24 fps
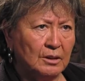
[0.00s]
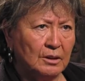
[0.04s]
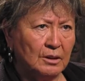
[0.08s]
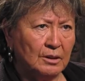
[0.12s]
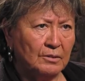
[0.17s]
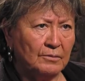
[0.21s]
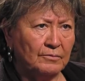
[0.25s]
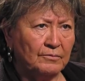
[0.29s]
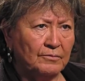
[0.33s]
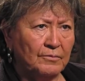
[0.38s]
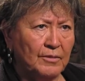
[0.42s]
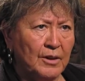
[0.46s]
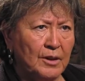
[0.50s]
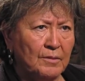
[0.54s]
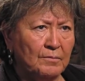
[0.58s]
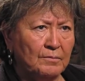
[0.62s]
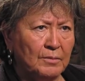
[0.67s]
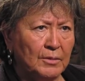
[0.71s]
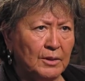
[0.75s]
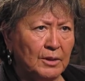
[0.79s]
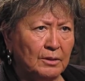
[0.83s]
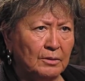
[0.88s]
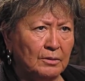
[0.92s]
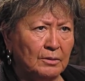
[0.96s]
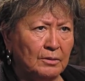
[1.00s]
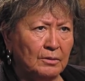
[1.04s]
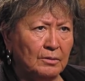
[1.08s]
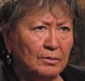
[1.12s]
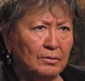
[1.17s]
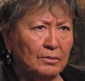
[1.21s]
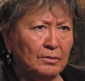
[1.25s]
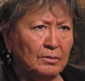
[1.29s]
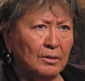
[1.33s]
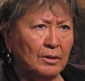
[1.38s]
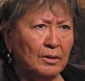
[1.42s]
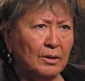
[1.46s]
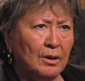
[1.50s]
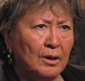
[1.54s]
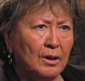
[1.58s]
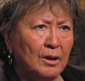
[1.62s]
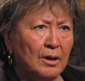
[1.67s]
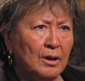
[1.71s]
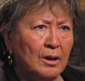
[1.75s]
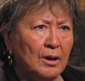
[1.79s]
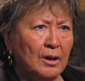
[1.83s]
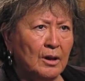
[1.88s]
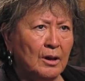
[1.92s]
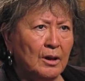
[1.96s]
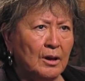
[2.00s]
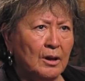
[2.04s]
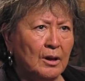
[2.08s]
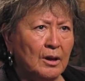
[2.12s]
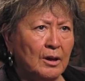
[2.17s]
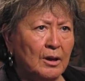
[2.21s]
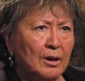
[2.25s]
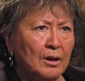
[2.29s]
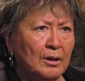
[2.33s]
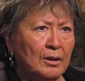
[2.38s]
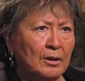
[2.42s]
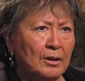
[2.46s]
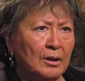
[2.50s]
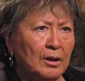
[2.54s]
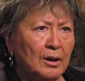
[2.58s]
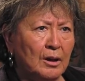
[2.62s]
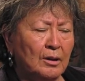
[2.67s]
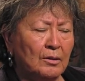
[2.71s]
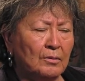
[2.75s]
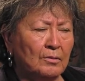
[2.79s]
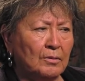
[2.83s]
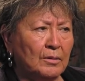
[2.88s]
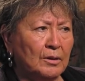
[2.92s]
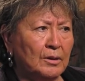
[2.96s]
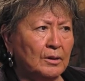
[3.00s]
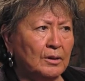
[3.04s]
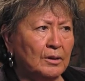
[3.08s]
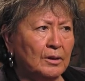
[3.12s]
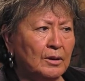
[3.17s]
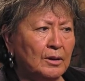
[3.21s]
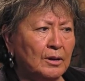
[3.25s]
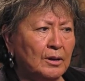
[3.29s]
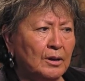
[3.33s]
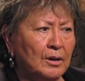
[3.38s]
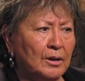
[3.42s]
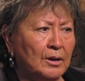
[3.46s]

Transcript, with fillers: uh, family, you know, and how we